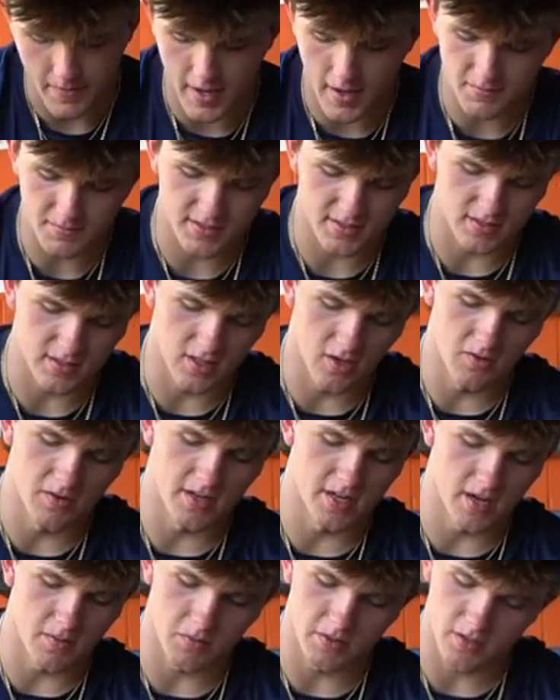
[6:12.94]
mean, I'm just
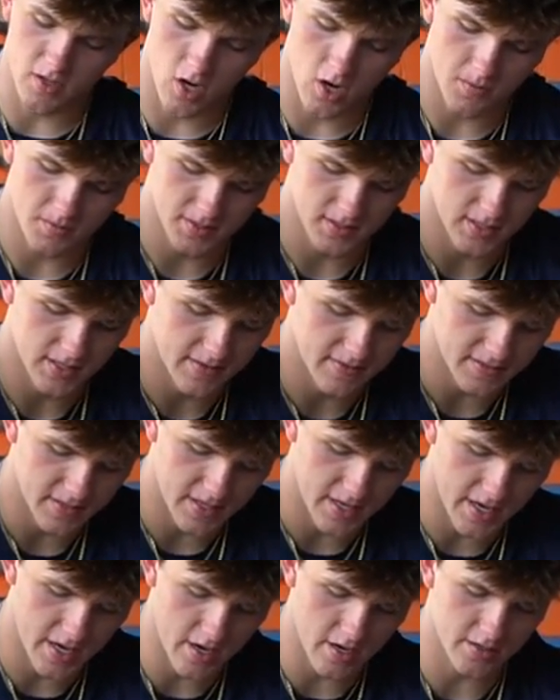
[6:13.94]
loaded up with arm sleeves
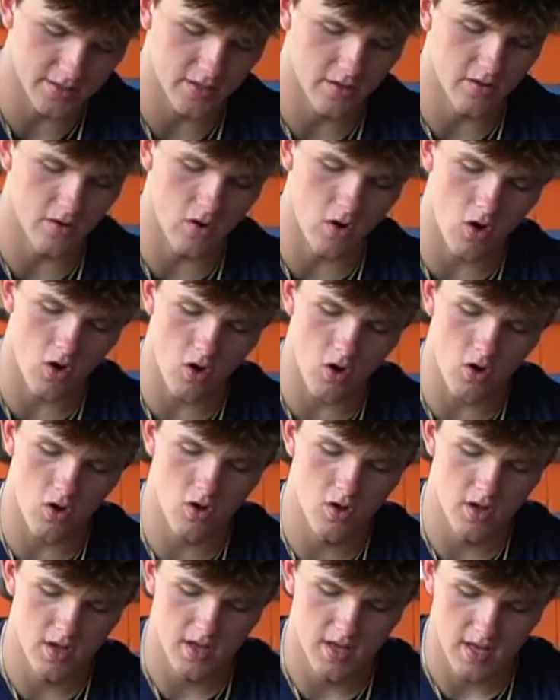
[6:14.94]
in here, so they're
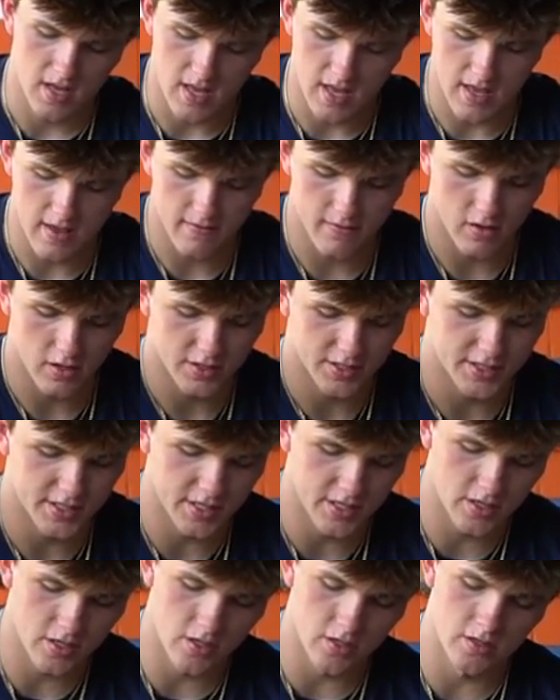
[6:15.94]
all Evo
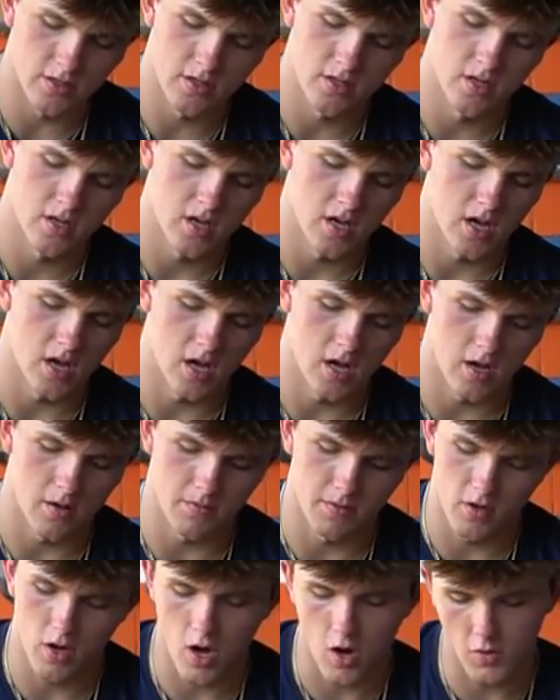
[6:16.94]
Shield.
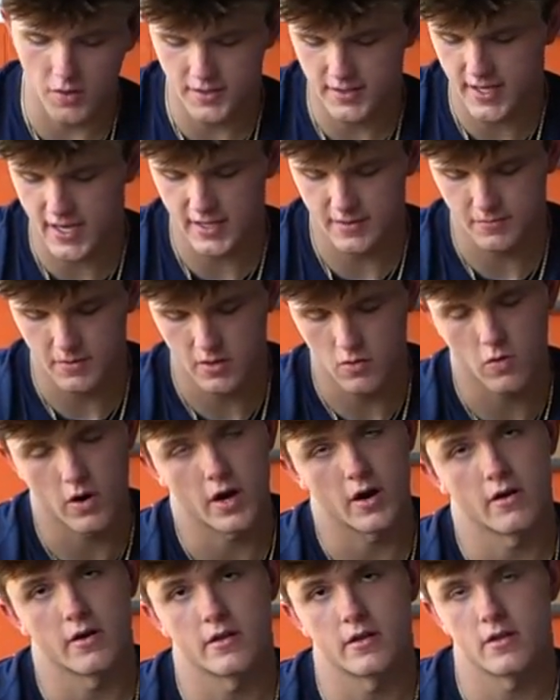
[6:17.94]
You'll always catch me
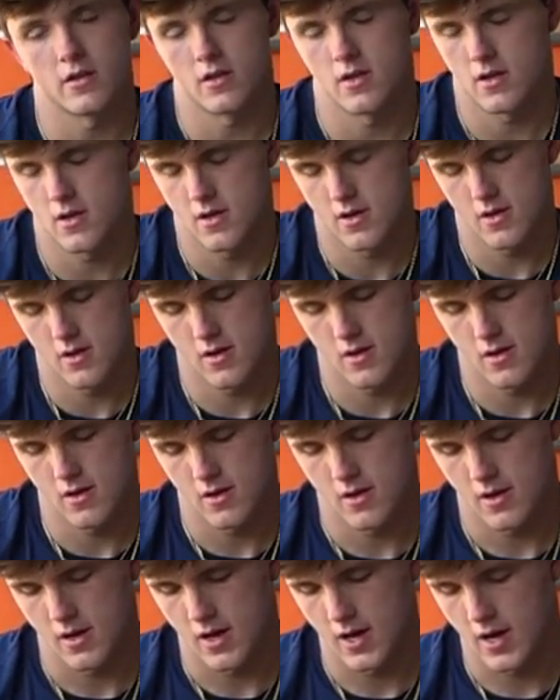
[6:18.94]
wearing
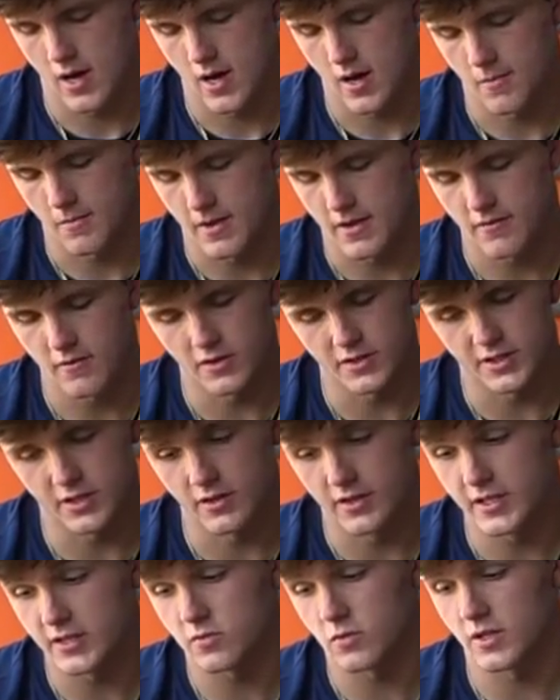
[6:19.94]
Evo
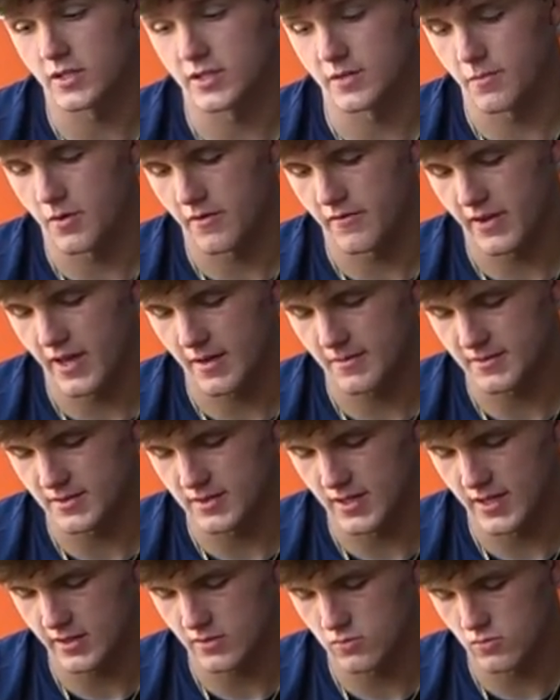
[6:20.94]
Shield. This one's a Perfect Game
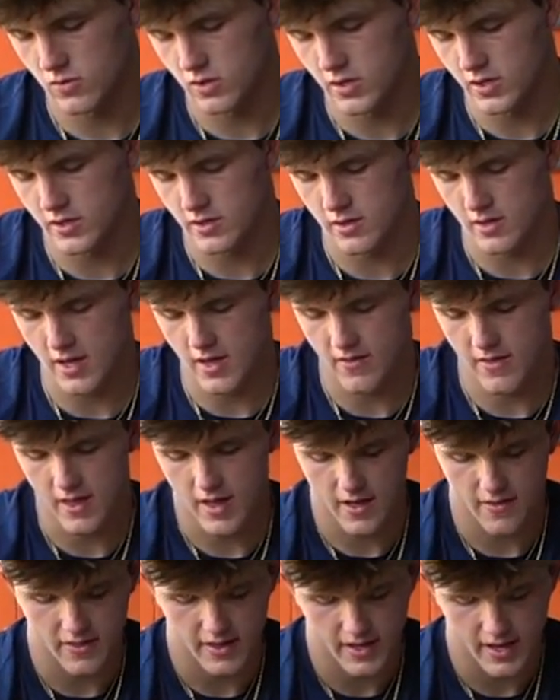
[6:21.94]
Select one, and then
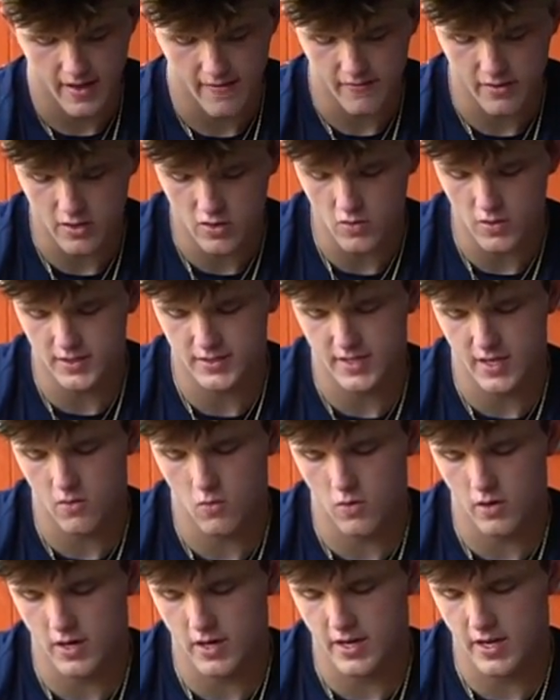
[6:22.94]
I think I have a USA
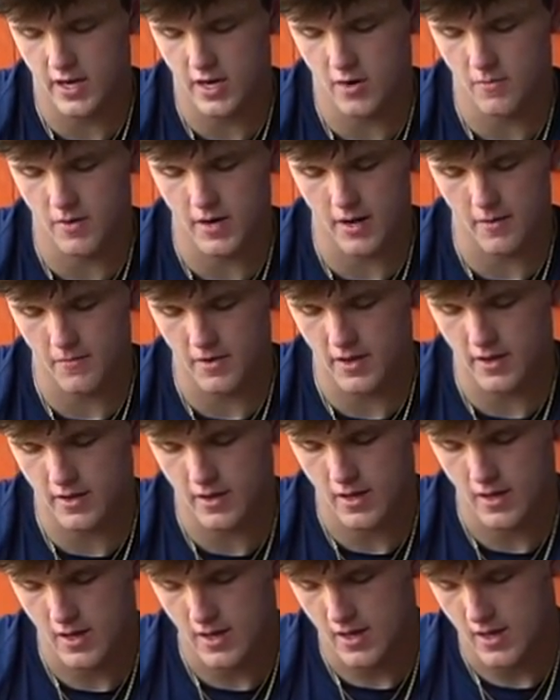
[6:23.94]
one in here, but I mean,